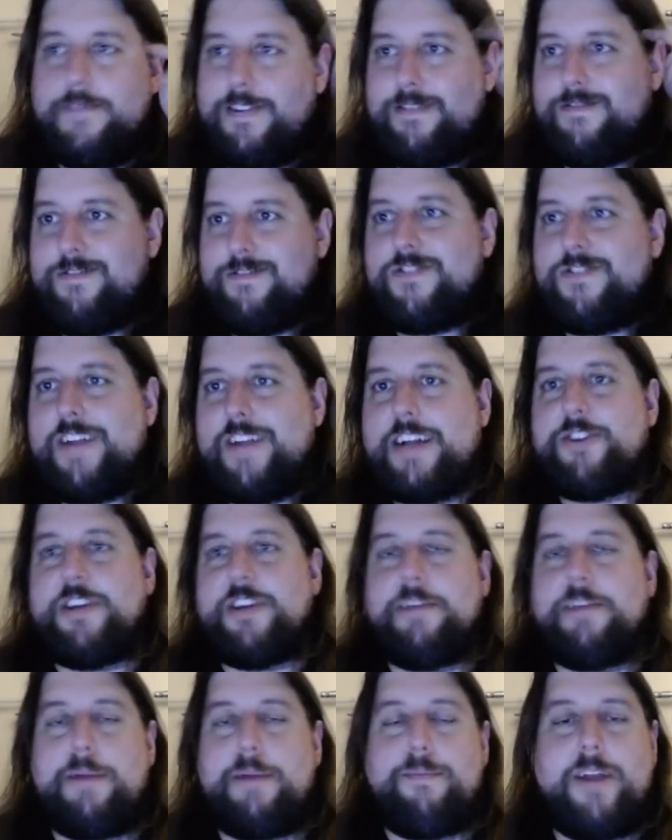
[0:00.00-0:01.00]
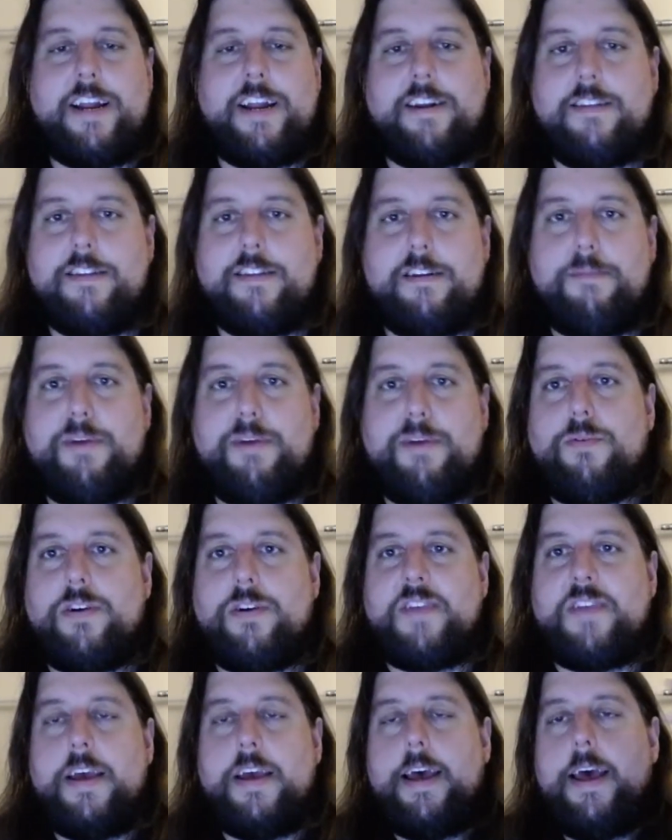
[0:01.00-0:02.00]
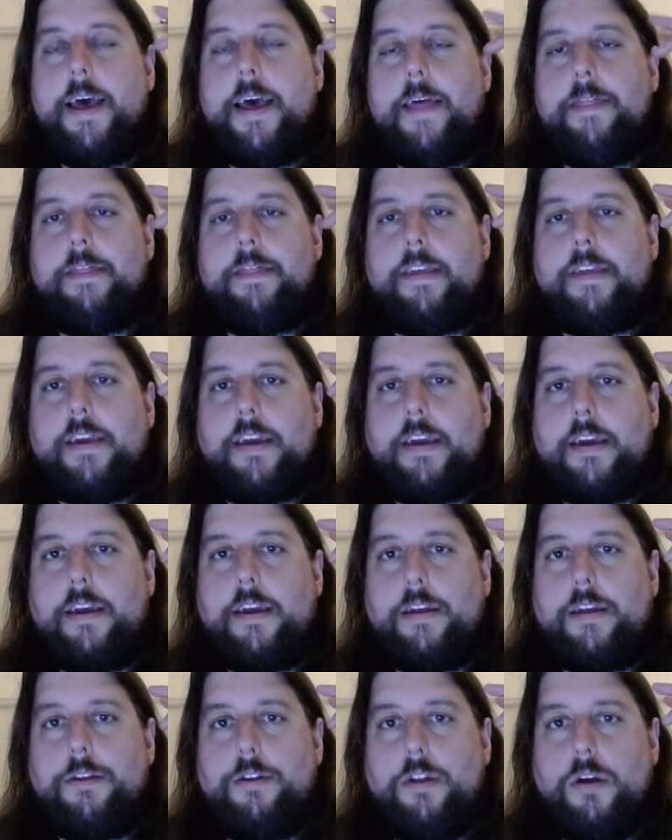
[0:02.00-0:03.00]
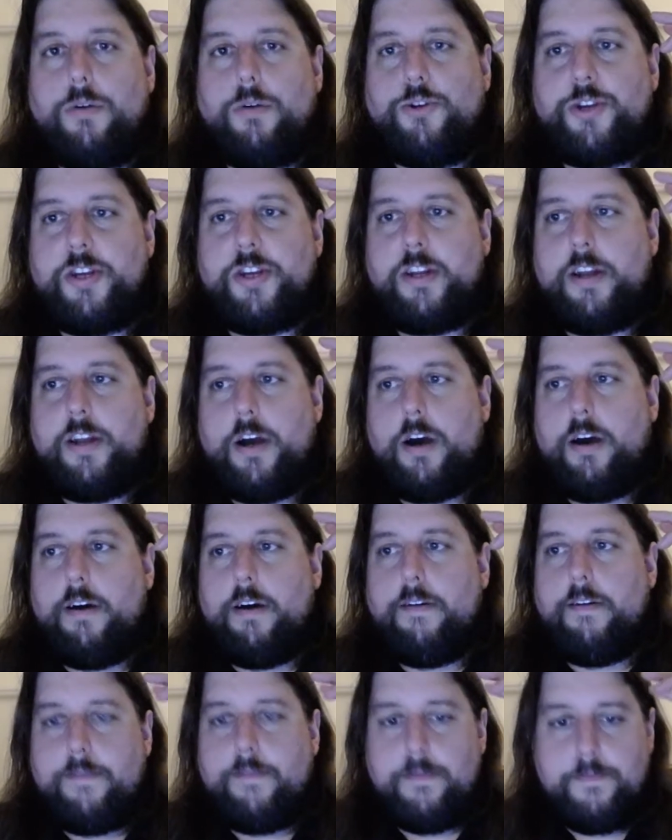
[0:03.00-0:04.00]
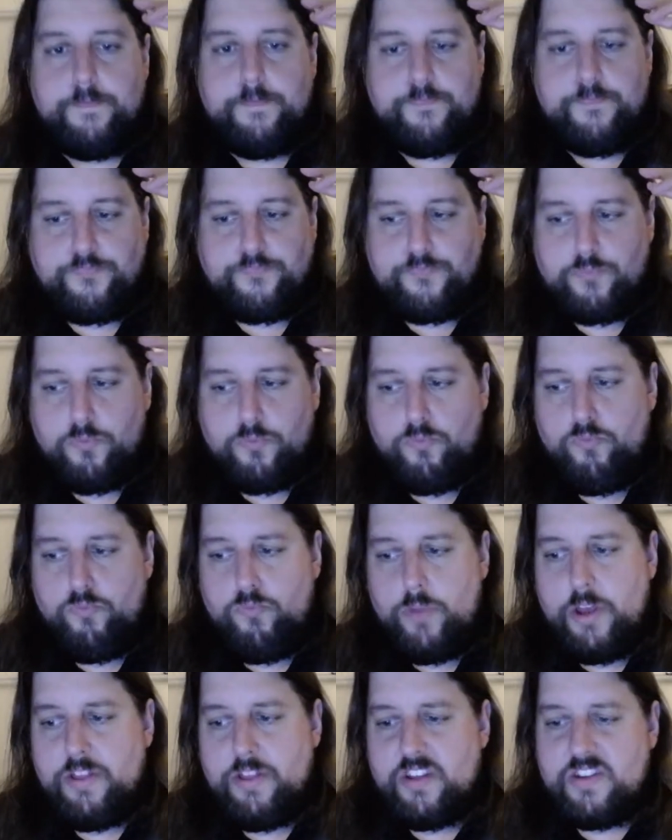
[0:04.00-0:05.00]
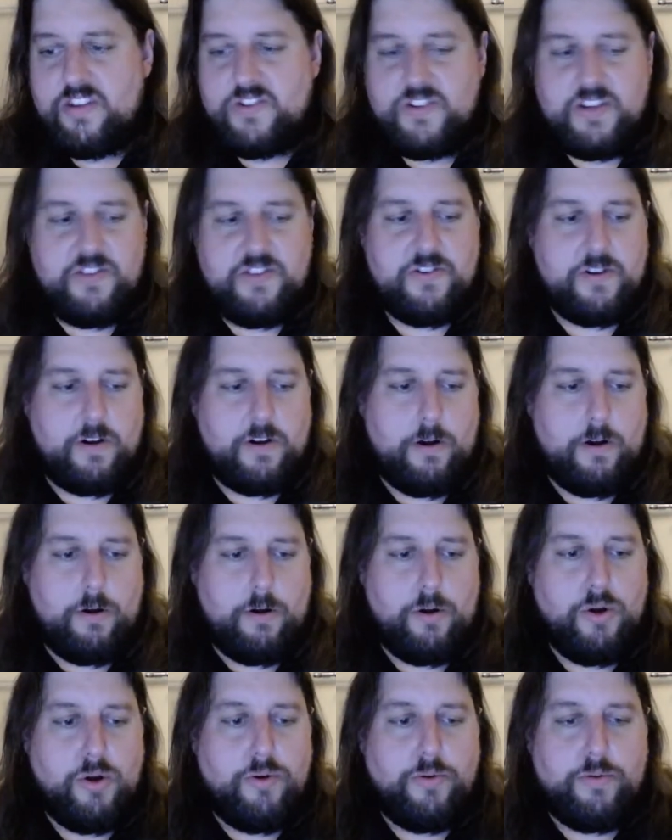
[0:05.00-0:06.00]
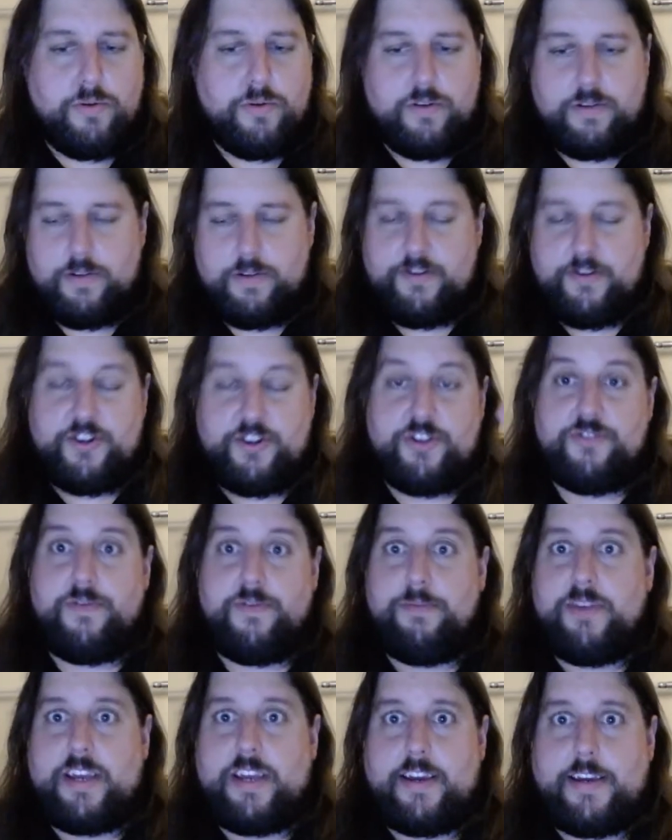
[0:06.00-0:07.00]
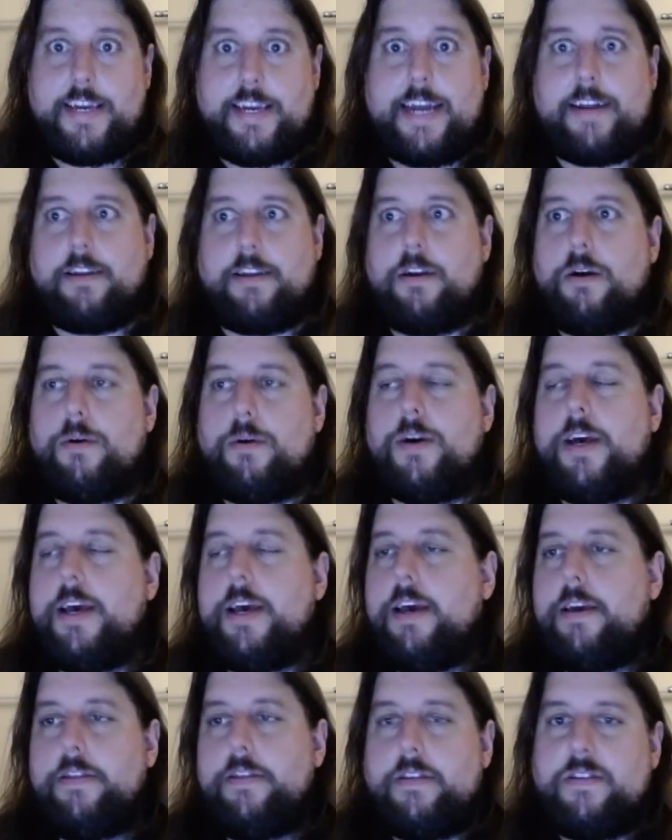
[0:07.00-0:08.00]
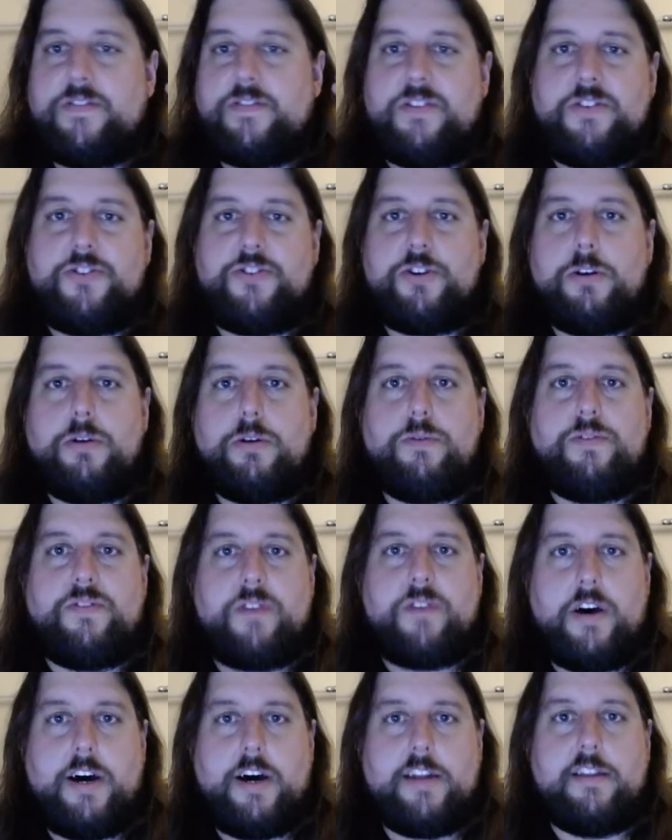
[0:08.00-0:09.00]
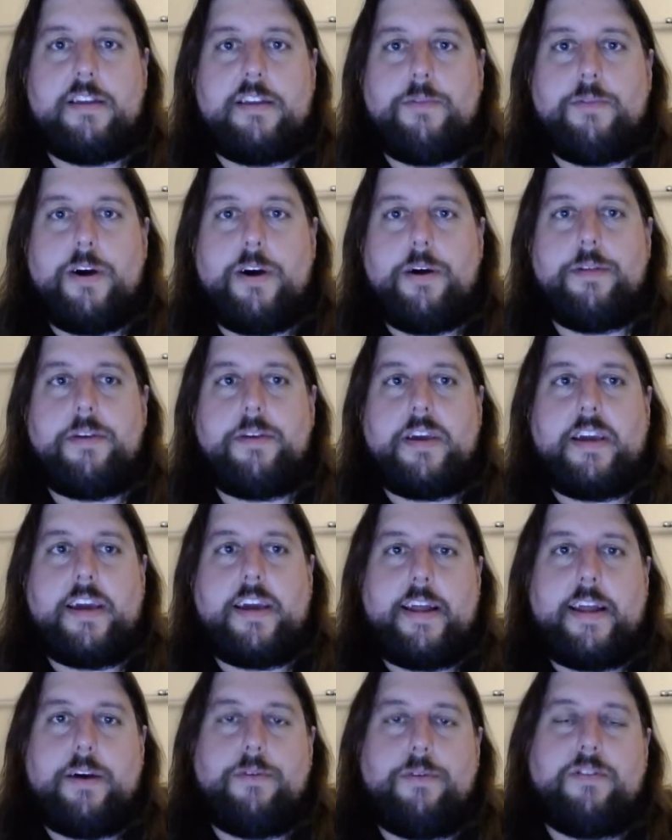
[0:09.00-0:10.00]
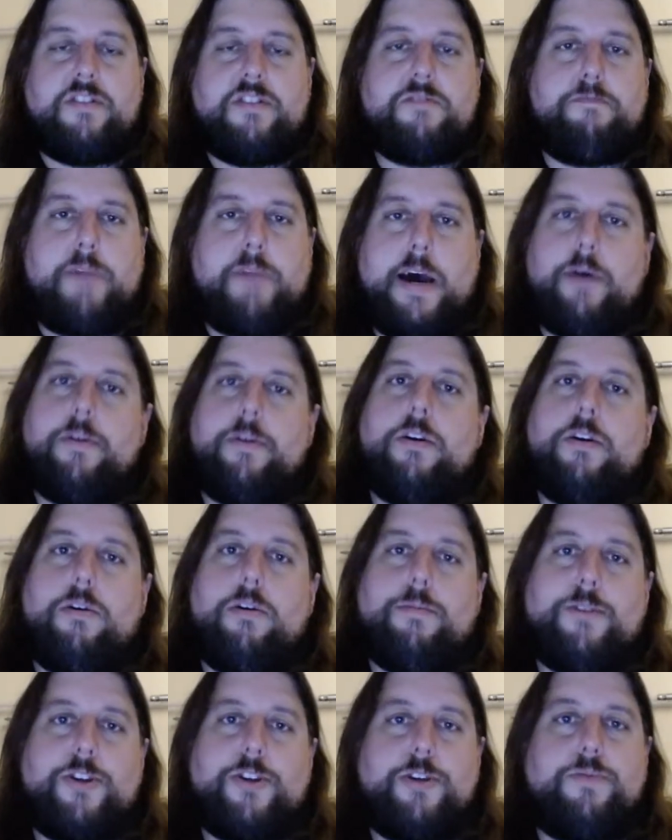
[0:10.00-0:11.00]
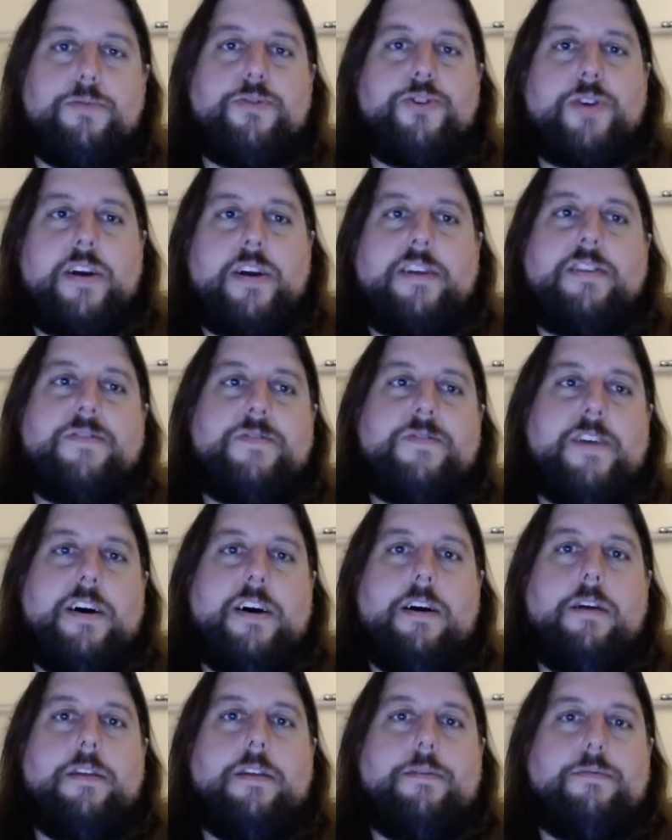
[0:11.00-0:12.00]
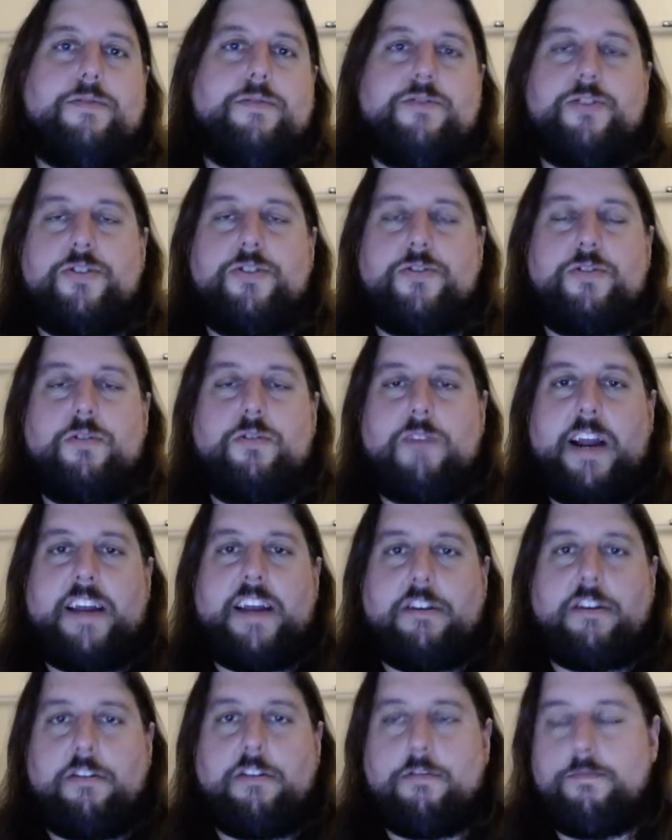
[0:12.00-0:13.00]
scratching at my brain a little bit was the notion of the sister who, I mean, just from the get-go, the sister who was oddly wealthy and owned this mountain home that she was trying to sell that was just grand and,